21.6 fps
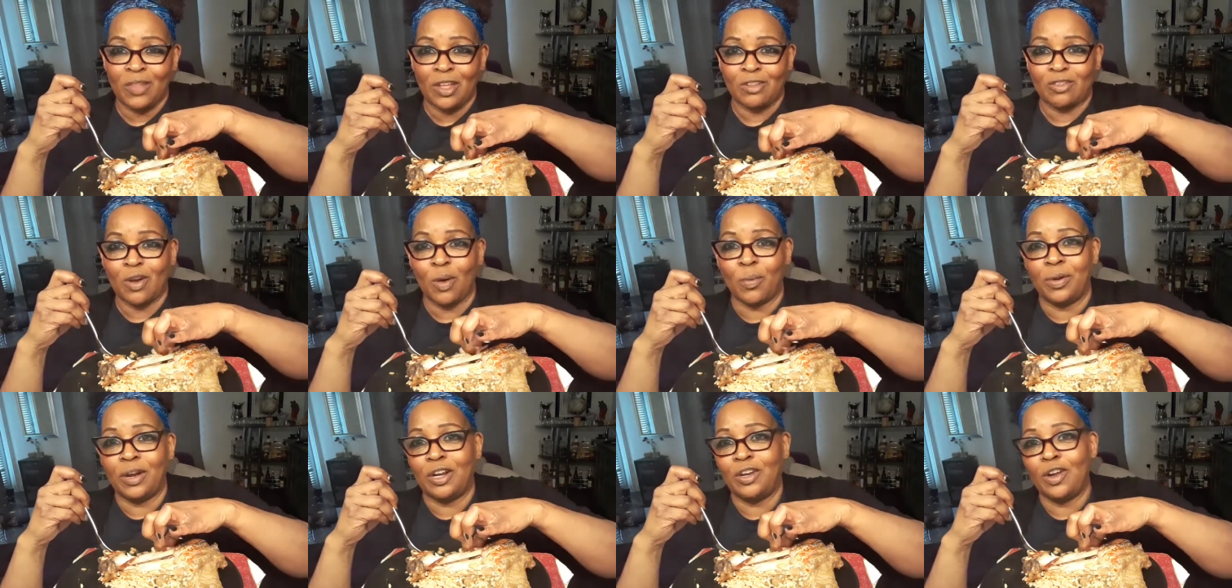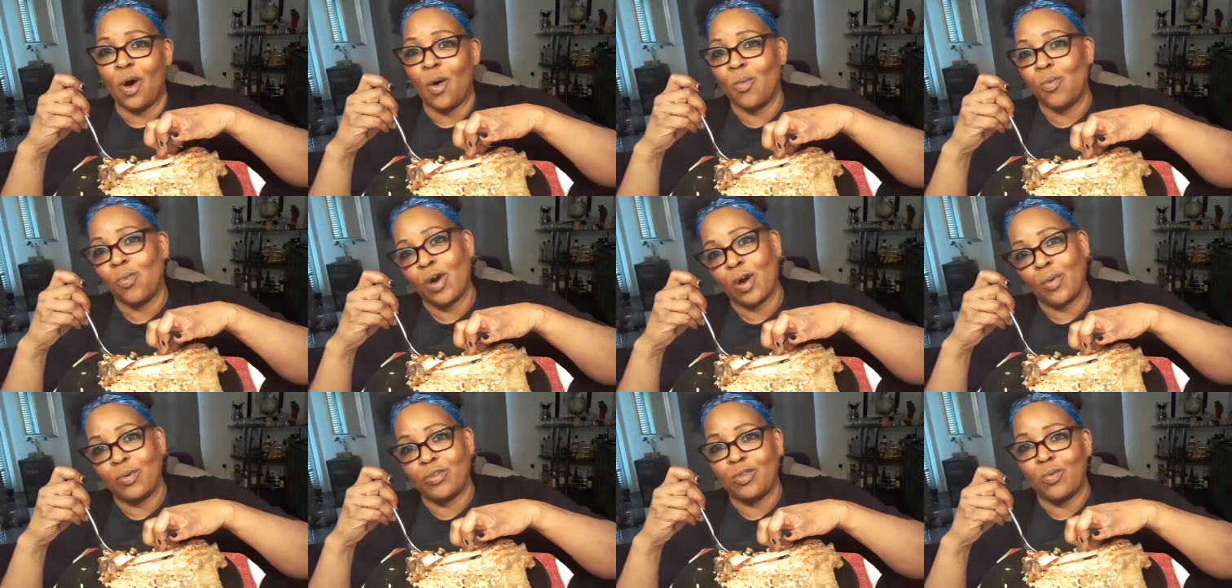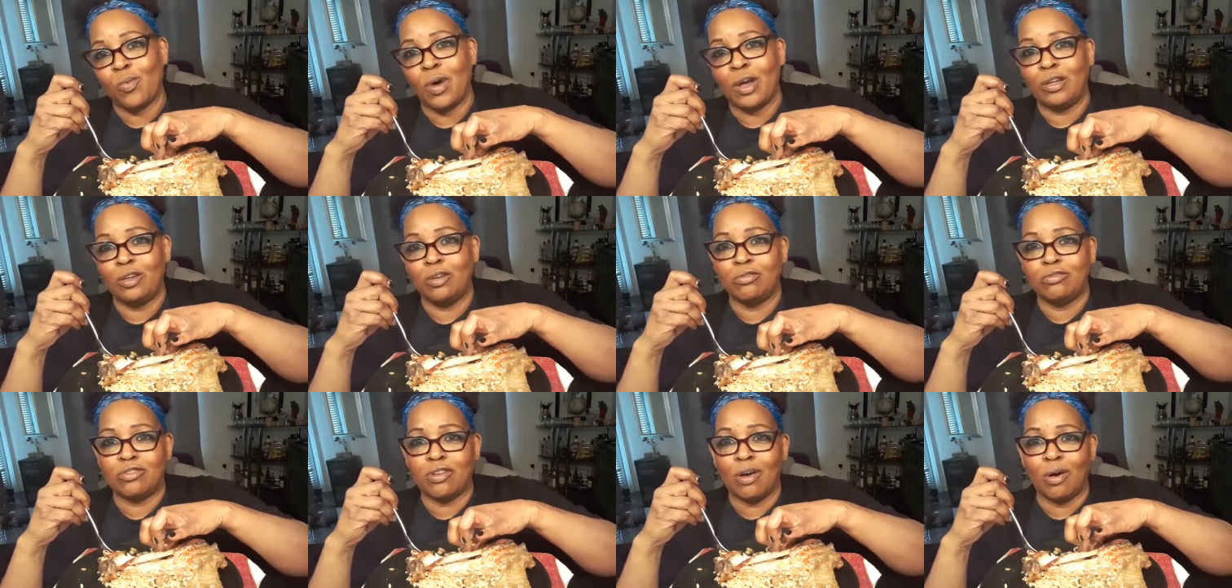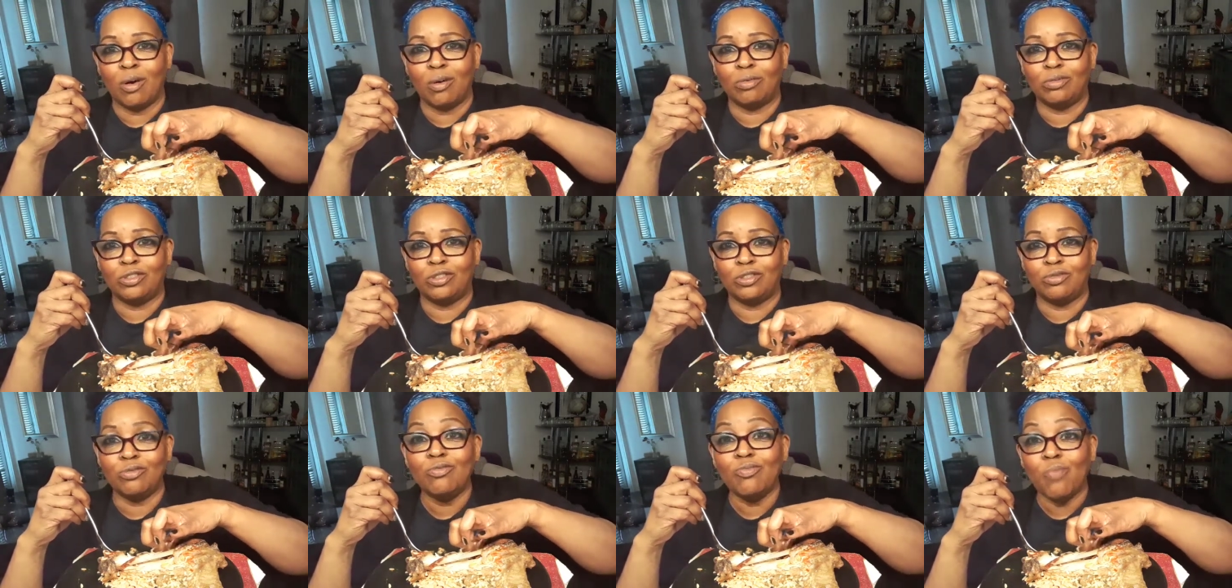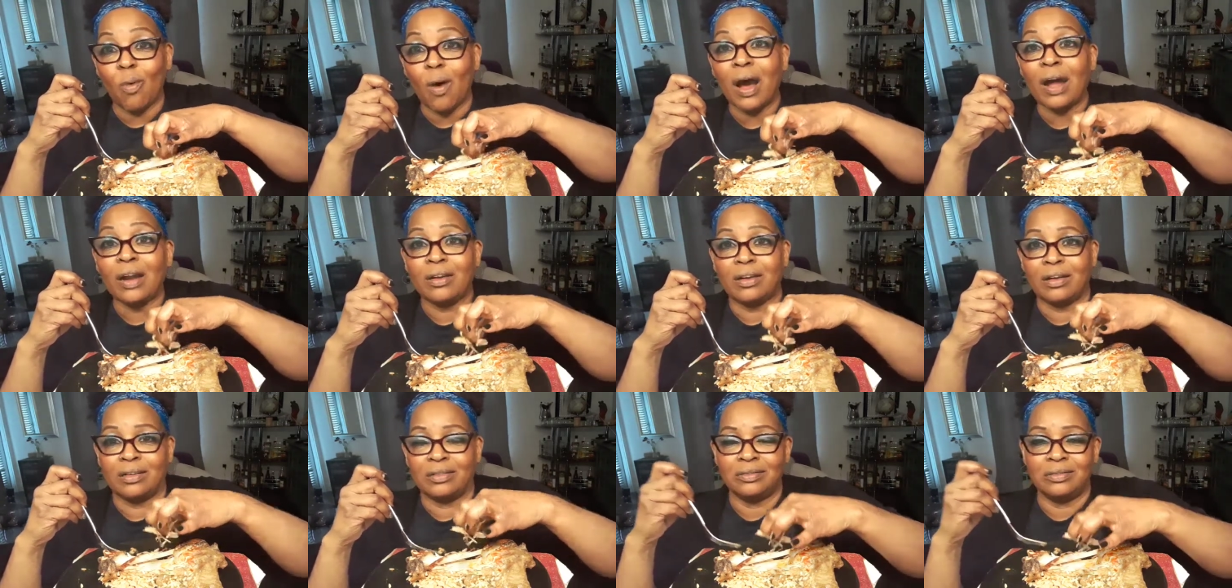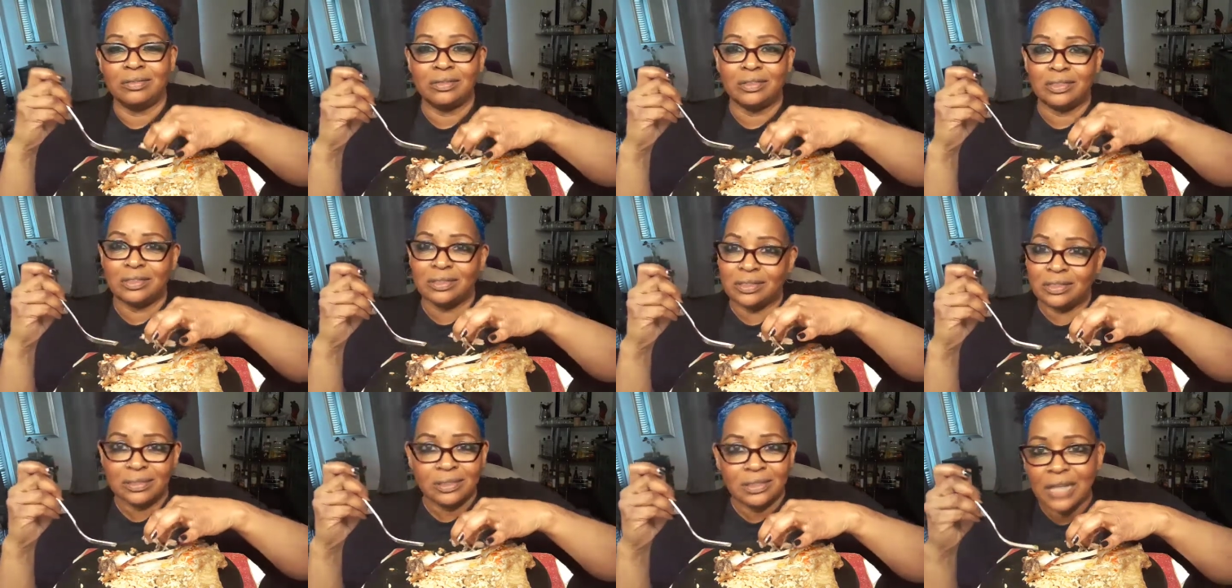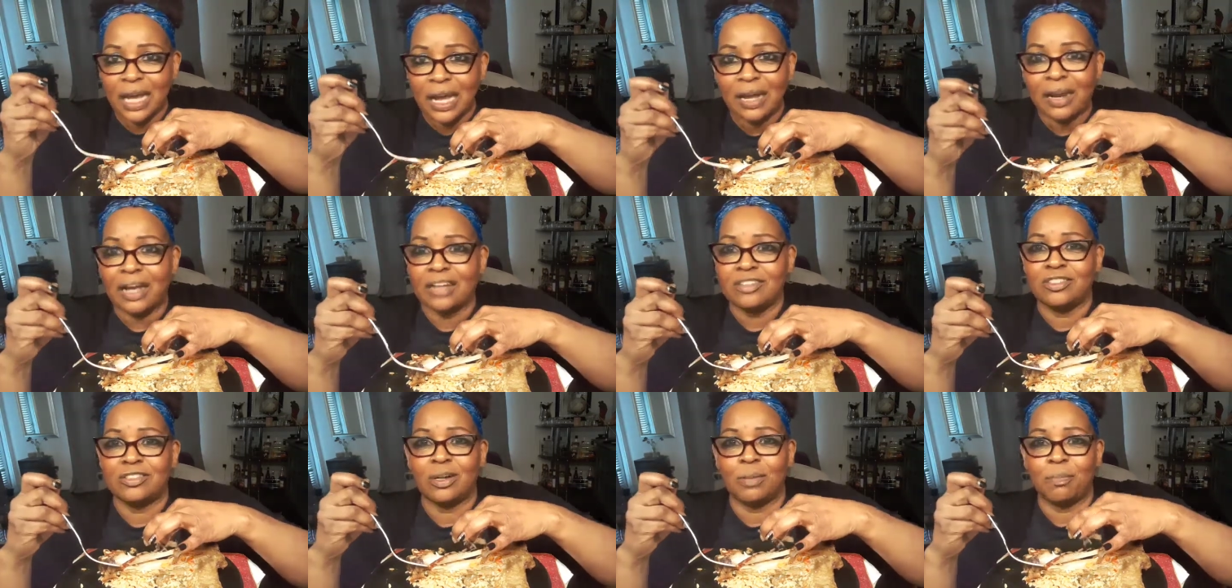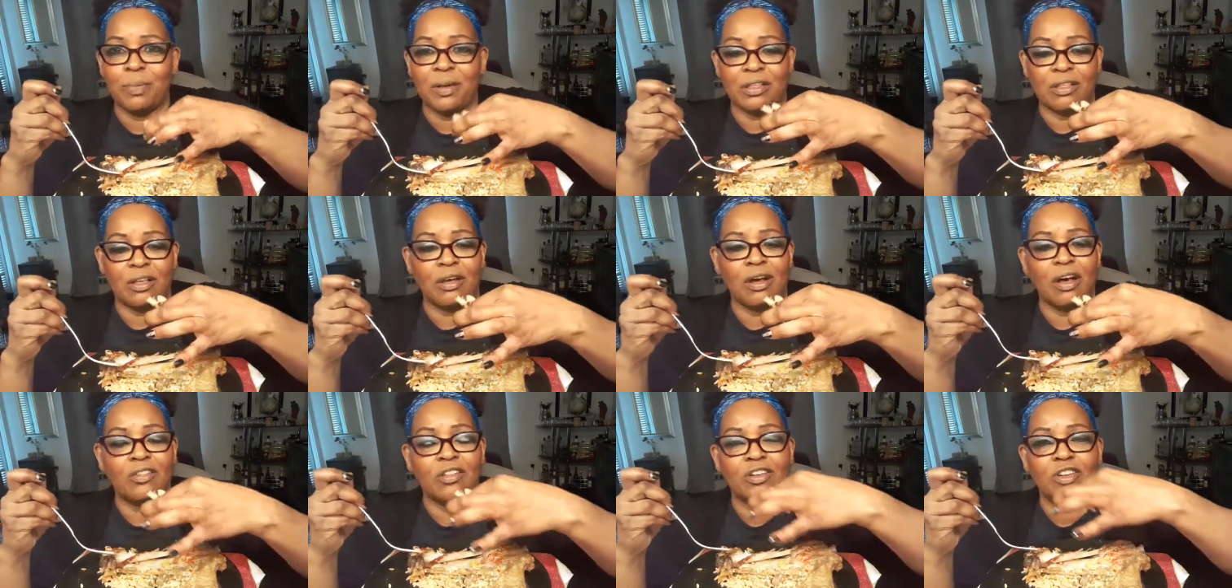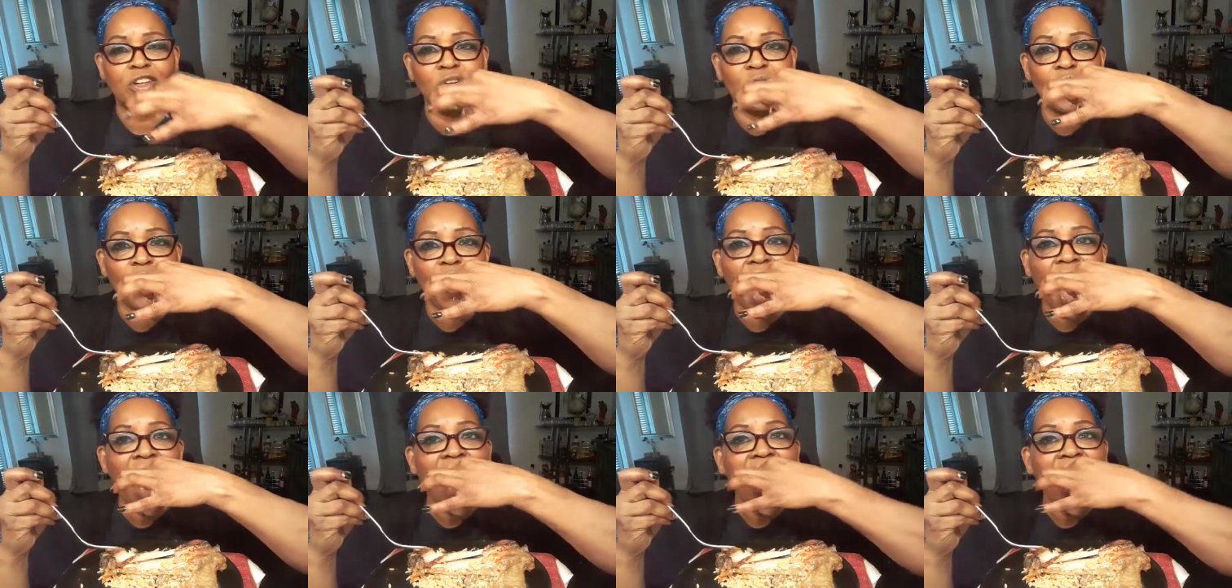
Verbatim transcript: so when it don't work with the one you chose, you wonder, shit, I should have picked the other dude.